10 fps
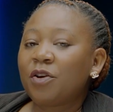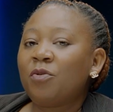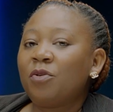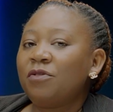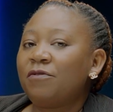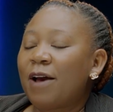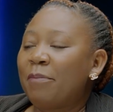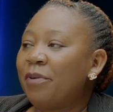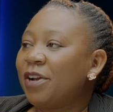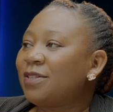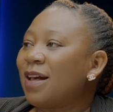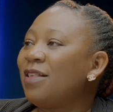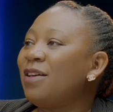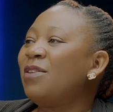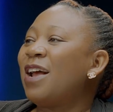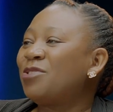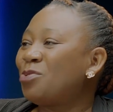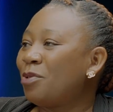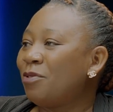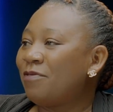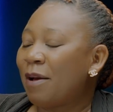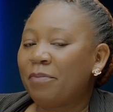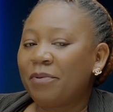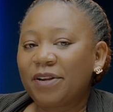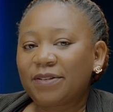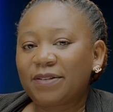good fabrics are the natural fabrics,